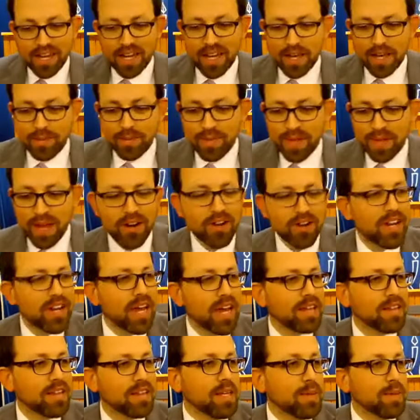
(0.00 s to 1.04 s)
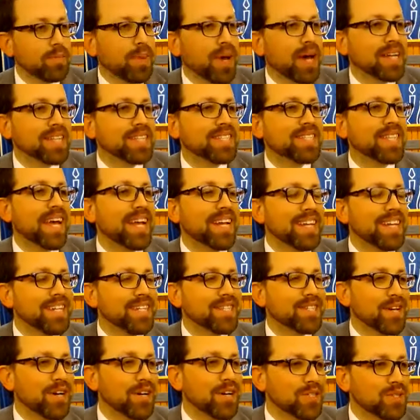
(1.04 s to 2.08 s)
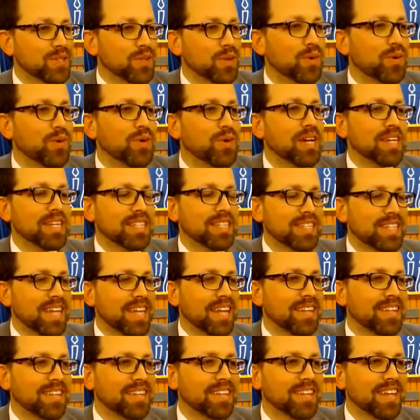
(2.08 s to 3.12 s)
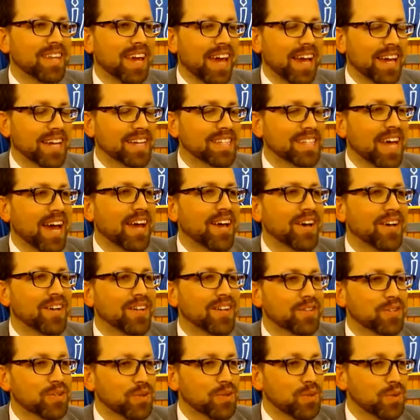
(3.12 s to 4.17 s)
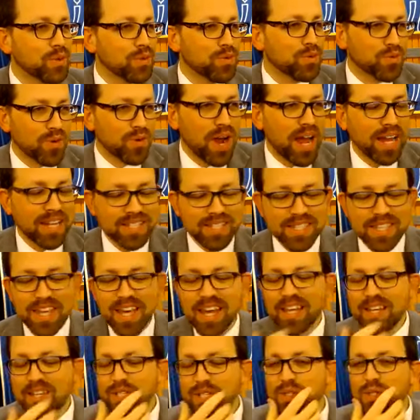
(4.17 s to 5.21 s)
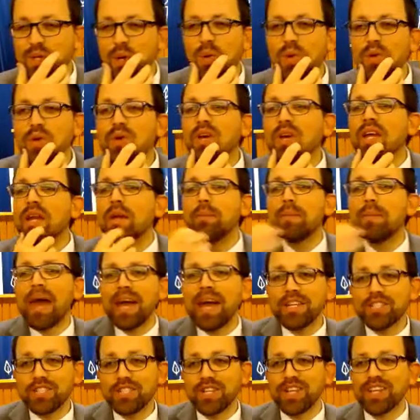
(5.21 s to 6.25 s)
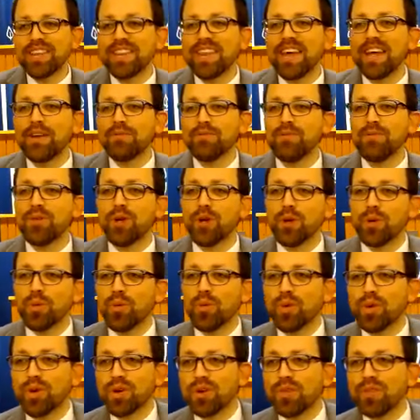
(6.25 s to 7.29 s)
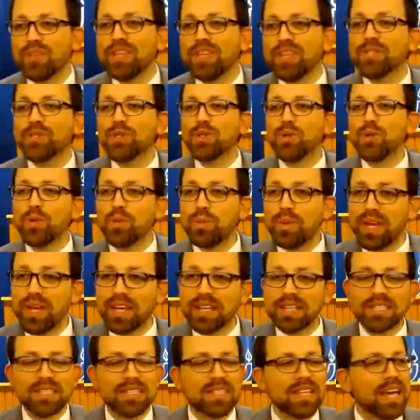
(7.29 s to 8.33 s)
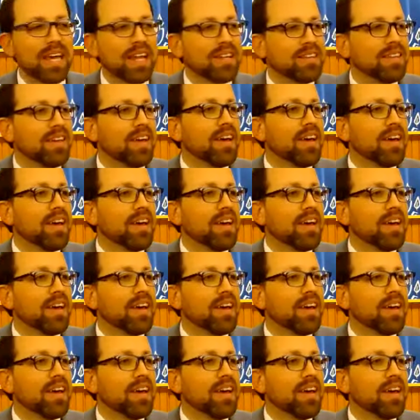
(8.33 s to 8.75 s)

named Herod Antipas, and he's also sent to exile to France. So you can imagine that if there were these two being sent